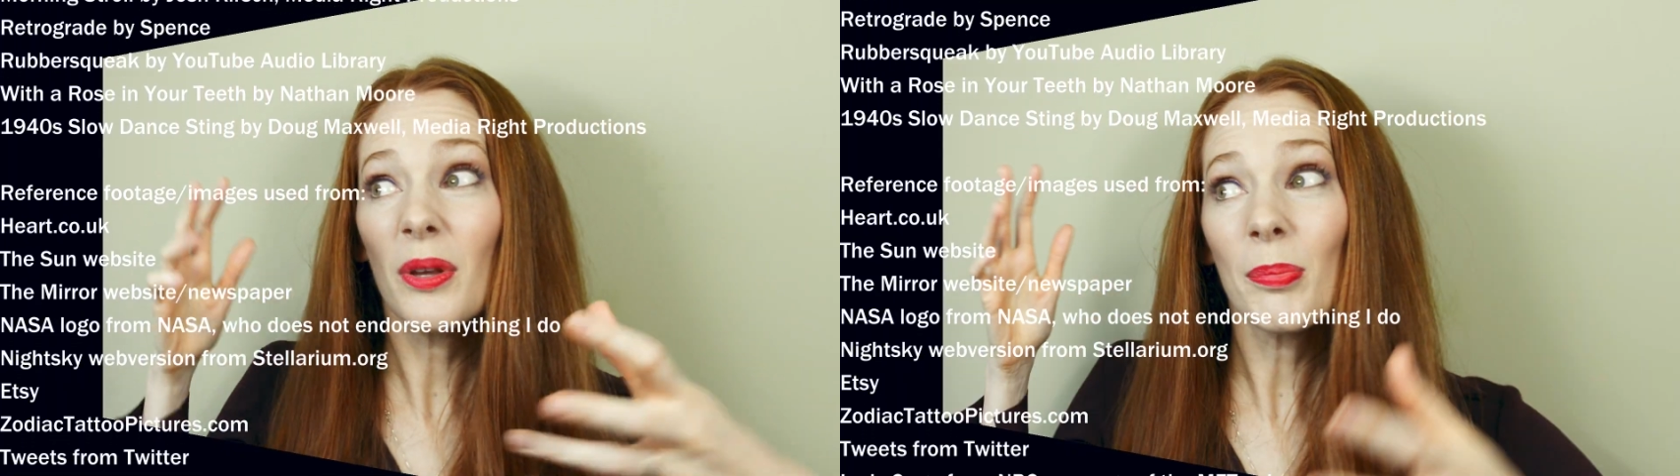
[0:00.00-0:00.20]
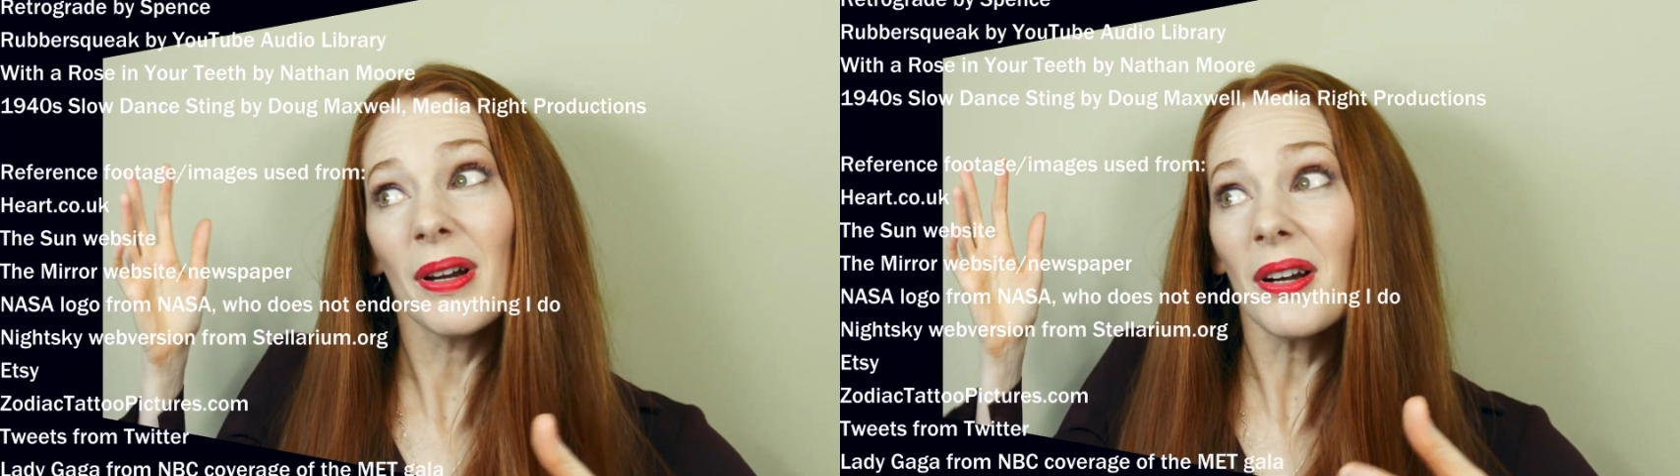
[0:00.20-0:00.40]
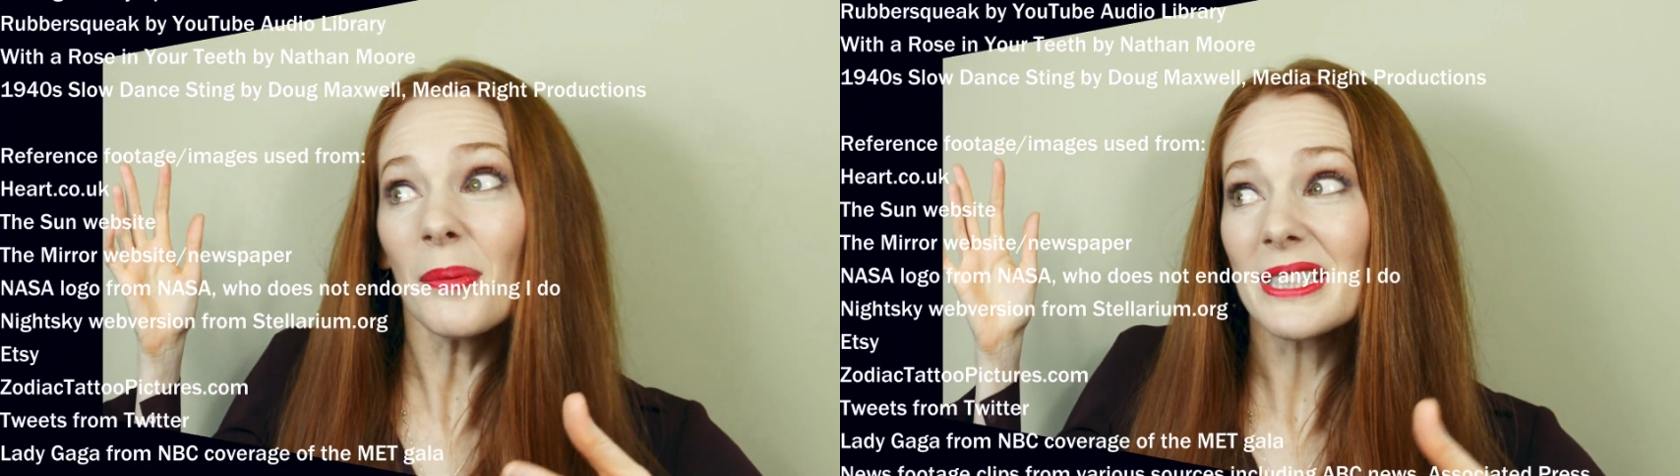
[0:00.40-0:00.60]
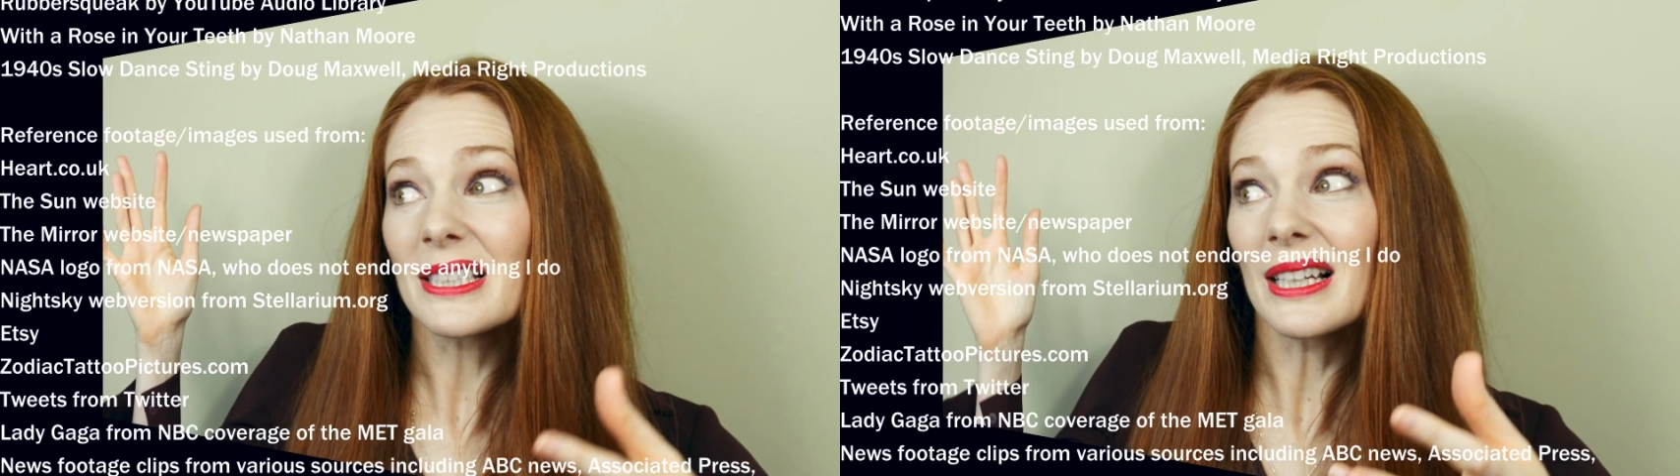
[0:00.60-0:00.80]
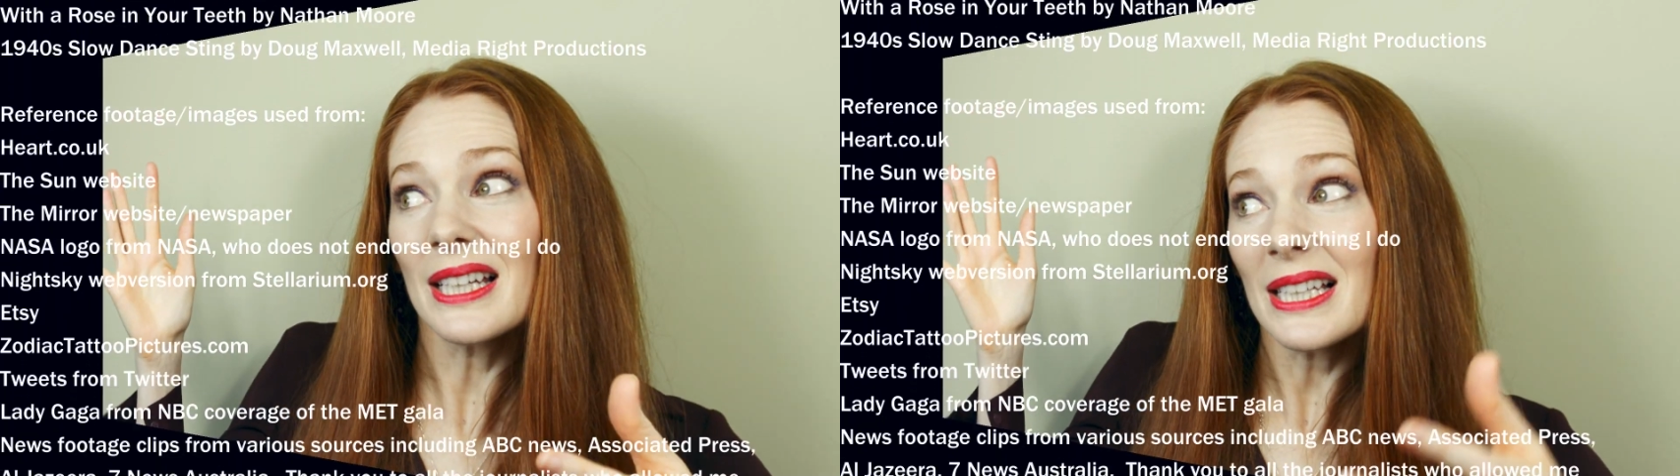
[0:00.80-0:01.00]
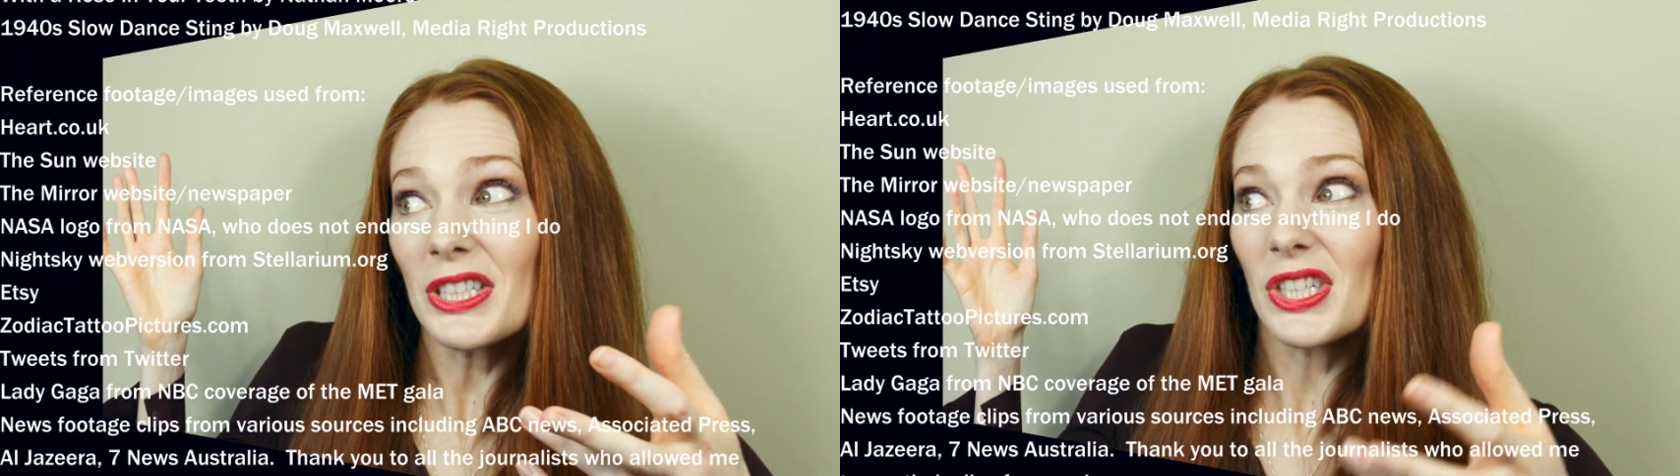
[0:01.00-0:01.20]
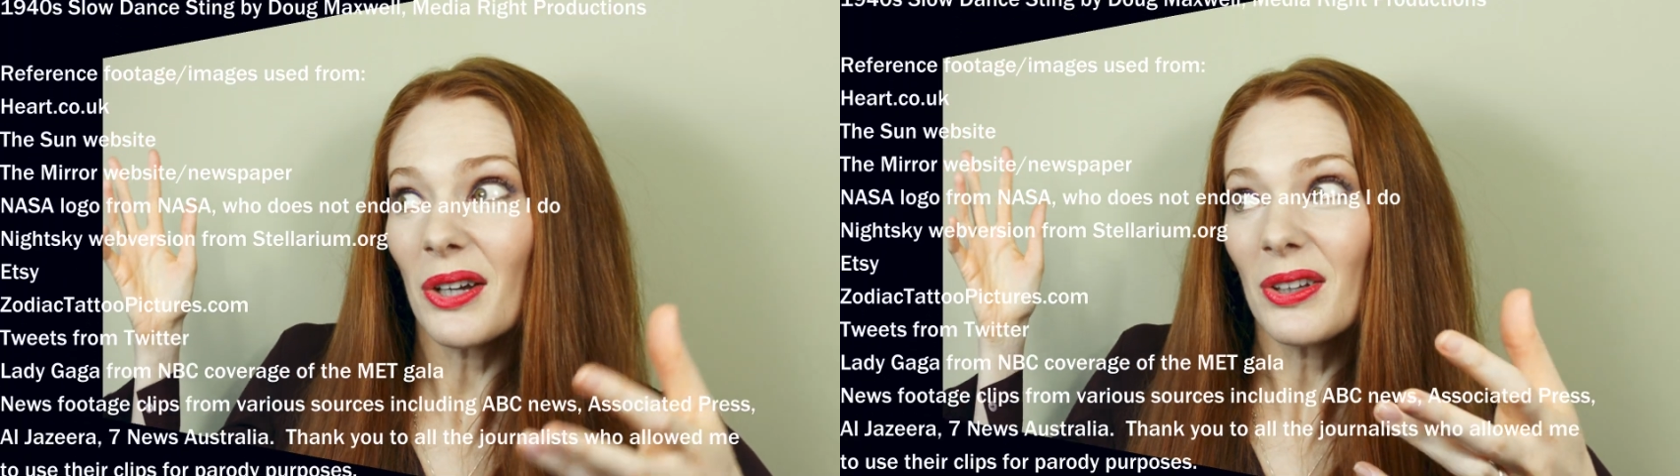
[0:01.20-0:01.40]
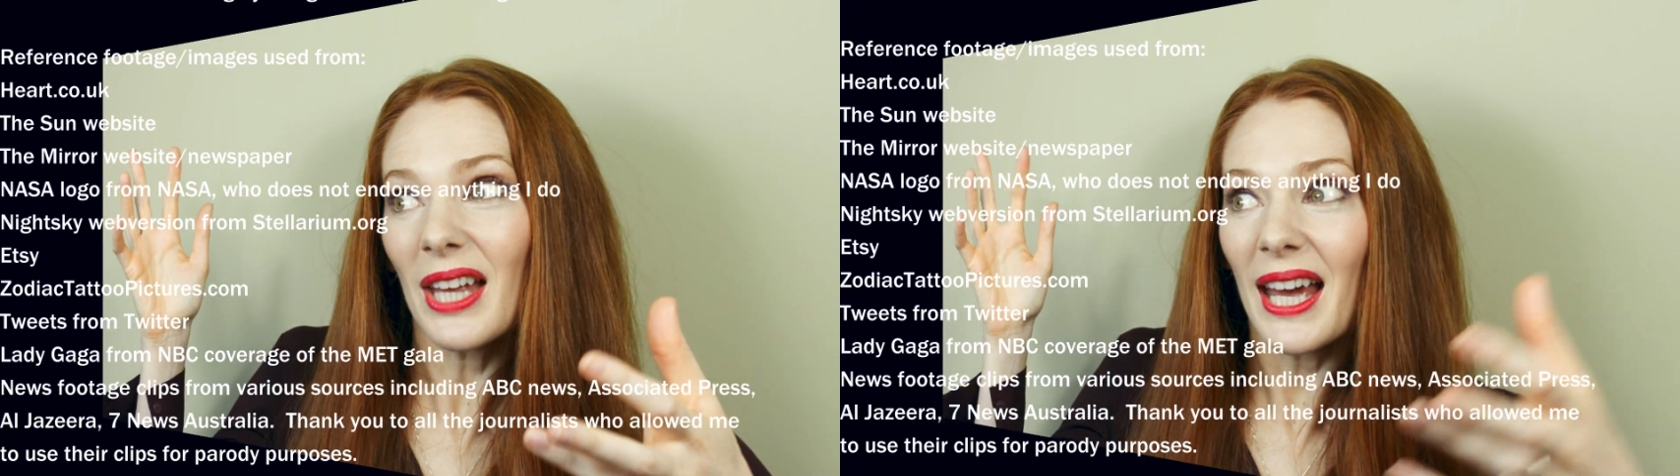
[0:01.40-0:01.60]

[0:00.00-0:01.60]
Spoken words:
The pyramids clearly show the